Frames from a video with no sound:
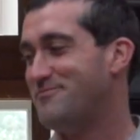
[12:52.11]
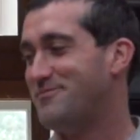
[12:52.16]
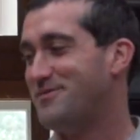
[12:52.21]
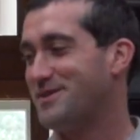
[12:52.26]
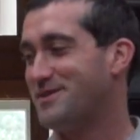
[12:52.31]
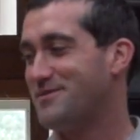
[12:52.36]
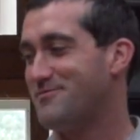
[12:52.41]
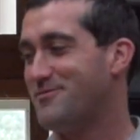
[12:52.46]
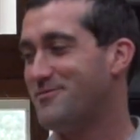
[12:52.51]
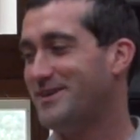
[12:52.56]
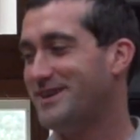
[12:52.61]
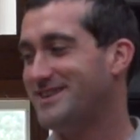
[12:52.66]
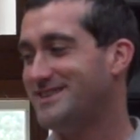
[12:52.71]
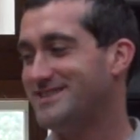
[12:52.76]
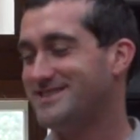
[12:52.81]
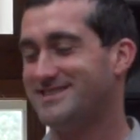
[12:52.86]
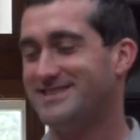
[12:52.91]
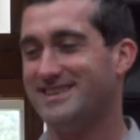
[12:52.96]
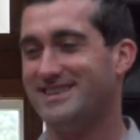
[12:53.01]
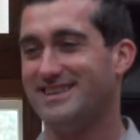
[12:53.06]
But the point
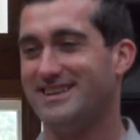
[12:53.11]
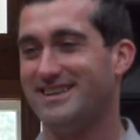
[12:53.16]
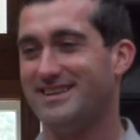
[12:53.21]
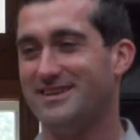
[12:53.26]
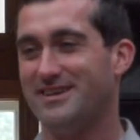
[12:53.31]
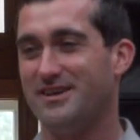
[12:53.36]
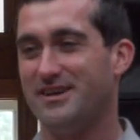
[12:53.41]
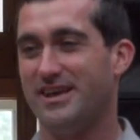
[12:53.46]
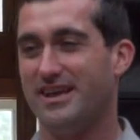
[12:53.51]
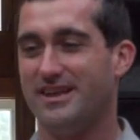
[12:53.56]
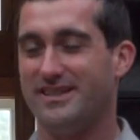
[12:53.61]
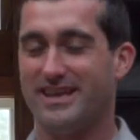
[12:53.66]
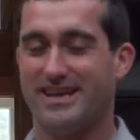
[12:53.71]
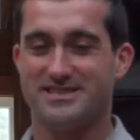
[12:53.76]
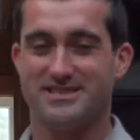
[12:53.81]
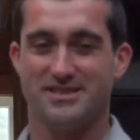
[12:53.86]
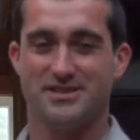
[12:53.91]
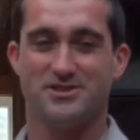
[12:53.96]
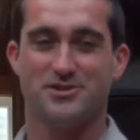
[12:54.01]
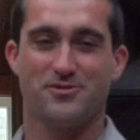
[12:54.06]
is that
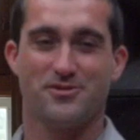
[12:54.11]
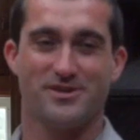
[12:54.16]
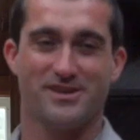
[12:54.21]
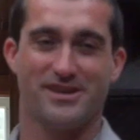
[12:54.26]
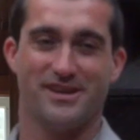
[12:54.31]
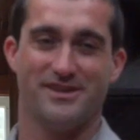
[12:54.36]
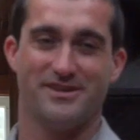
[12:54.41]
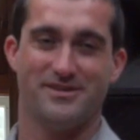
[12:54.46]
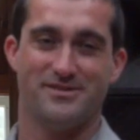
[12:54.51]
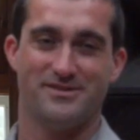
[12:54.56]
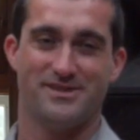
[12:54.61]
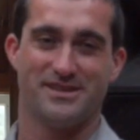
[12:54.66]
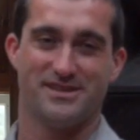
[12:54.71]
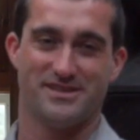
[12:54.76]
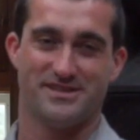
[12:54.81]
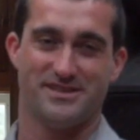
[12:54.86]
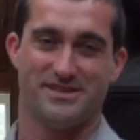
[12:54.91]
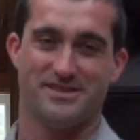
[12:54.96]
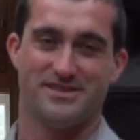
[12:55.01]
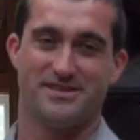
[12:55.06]
that's a shortcut
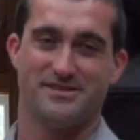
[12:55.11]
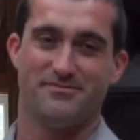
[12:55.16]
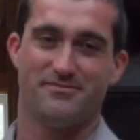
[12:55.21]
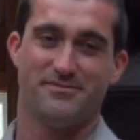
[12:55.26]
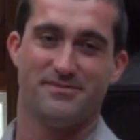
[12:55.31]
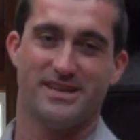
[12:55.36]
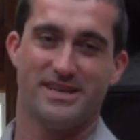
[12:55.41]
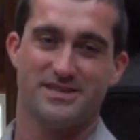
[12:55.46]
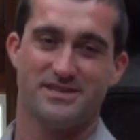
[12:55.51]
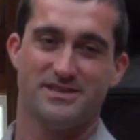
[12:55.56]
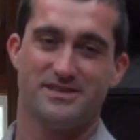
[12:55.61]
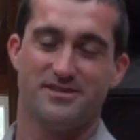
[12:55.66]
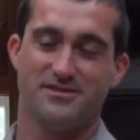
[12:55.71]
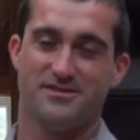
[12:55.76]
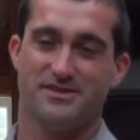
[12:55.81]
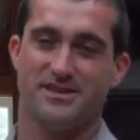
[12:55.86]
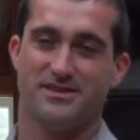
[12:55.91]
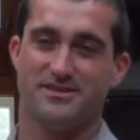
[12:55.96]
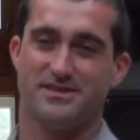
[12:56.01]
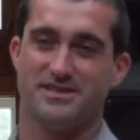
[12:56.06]
no-till system. That's a
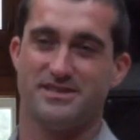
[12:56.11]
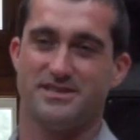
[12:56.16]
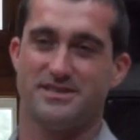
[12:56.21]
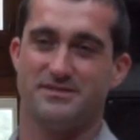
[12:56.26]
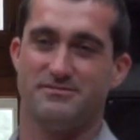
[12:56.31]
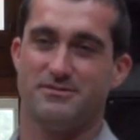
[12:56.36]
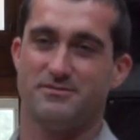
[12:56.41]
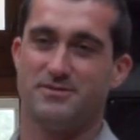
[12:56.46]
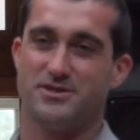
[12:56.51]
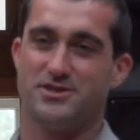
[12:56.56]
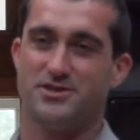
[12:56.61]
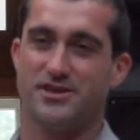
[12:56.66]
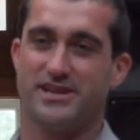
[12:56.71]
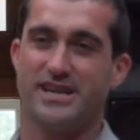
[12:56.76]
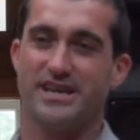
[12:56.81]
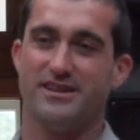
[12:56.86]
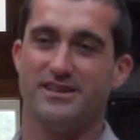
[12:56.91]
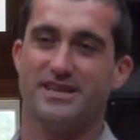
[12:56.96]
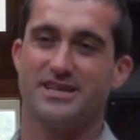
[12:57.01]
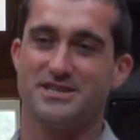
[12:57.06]
no-till system in which you're
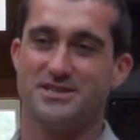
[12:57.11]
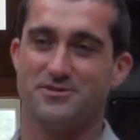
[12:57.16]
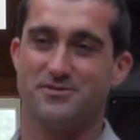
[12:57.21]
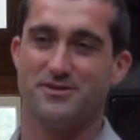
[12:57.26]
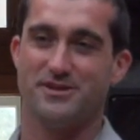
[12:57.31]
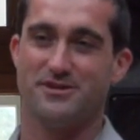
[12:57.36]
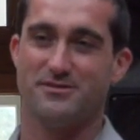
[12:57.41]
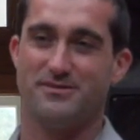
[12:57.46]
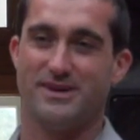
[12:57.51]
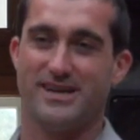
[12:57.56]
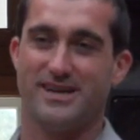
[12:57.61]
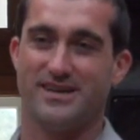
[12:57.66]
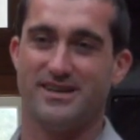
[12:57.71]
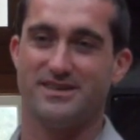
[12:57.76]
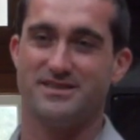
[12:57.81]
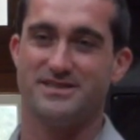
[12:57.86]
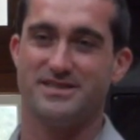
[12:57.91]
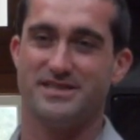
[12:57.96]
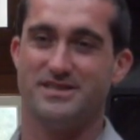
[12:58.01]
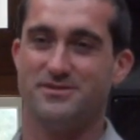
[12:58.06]
killing soil
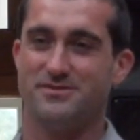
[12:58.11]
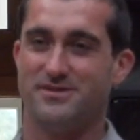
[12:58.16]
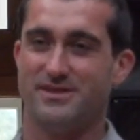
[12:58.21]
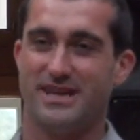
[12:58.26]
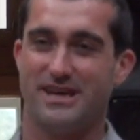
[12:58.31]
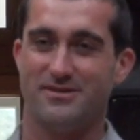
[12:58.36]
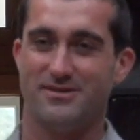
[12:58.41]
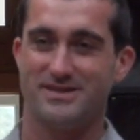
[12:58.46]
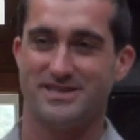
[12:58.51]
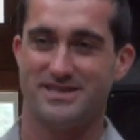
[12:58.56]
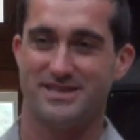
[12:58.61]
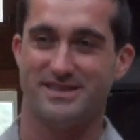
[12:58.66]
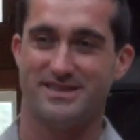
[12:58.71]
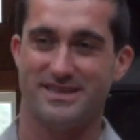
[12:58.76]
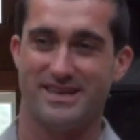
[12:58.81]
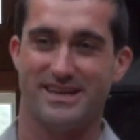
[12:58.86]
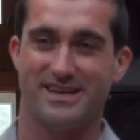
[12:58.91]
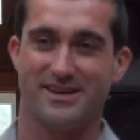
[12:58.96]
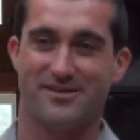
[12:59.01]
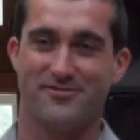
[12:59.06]
biology to allow a
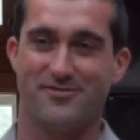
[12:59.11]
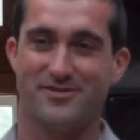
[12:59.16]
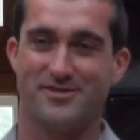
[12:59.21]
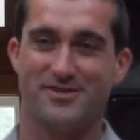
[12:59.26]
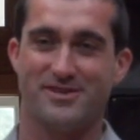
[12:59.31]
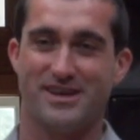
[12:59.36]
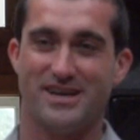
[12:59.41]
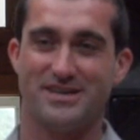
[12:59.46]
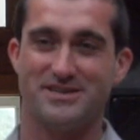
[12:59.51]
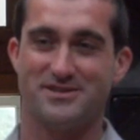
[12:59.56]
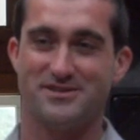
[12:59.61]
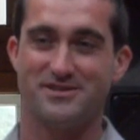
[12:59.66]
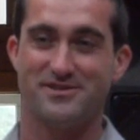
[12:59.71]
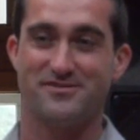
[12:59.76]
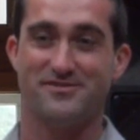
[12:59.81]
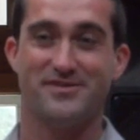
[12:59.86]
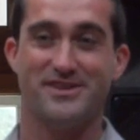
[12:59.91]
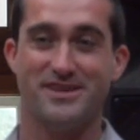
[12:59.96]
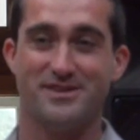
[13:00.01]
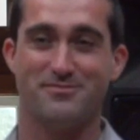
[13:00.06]
synthetic fertilizer to
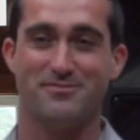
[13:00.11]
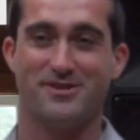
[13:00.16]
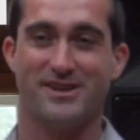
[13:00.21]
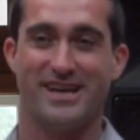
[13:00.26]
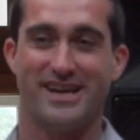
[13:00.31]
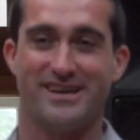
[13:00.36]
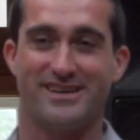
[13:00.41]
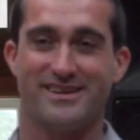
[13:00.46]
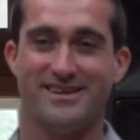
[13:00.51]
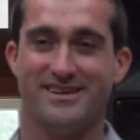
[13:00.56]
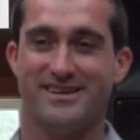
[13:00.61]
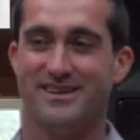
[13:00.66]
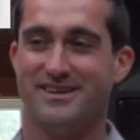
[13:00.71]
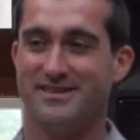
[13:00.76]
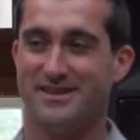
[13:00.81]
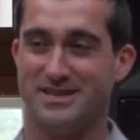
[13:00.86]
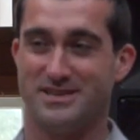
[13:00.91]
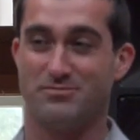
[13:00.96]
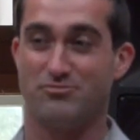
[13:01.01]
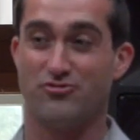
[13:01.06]
feed a plant
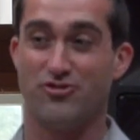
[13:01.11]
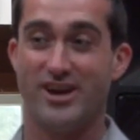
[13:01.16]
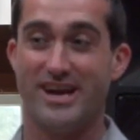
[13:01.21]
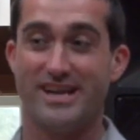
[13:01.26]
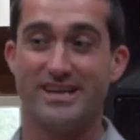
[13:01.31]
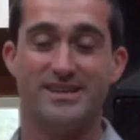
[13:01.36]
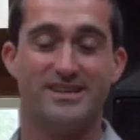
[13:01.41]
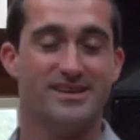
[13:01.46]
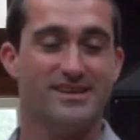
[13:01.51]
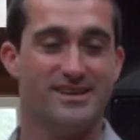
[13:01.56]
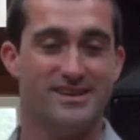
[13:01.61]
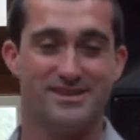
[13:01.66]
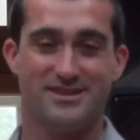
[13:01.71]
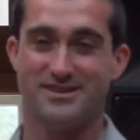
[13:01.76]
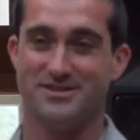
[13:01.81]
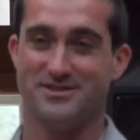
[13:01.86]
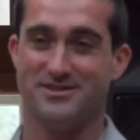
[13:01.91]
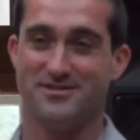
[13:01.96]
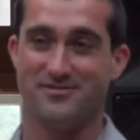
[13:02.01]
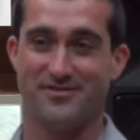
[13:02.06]
that's bred
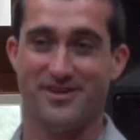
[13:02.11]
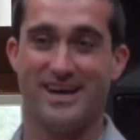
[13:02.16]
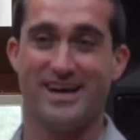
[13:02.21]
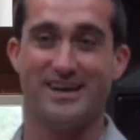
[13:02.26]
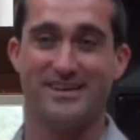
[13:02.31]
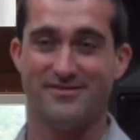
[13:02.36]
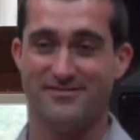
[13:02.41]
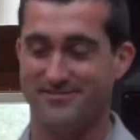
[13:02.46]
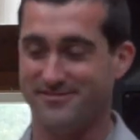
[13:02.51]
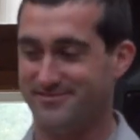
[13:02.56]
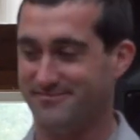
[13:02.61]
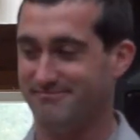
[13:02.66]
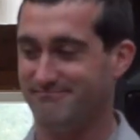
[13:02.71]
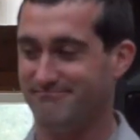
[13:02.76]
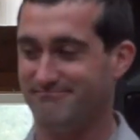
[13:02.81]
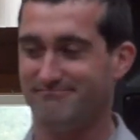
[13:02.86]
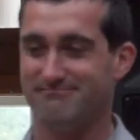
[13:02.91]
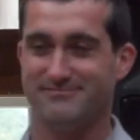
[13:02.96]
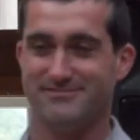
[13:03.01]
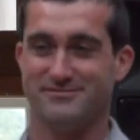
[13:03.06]
to survive
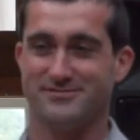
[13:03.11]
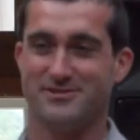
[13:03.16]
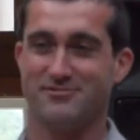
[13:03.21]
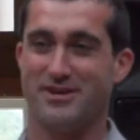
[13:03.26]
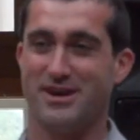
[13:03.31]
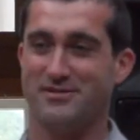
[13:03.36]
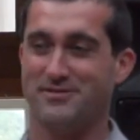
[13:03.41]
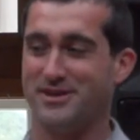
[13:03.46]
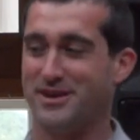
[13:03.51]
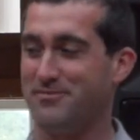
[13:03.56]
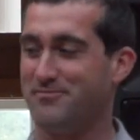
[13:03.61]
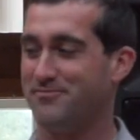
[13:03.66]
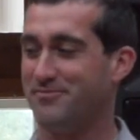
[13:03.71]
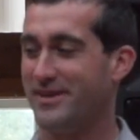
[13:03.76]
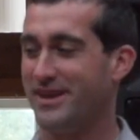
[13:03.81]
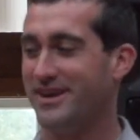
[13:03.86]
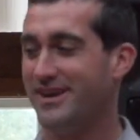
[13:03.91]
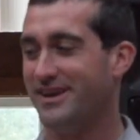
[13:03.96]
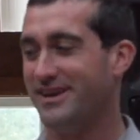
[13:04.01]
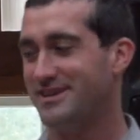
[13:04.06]
the
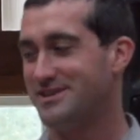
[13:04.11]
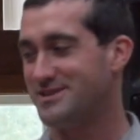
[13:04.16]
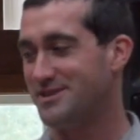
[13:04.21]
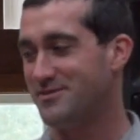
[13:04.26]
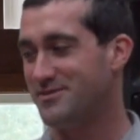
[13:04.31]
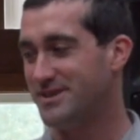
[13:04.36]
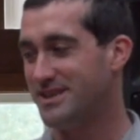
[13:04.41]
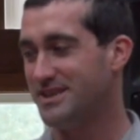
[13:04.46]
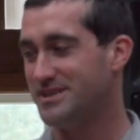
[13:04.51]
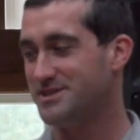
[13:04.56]
Roundup. So in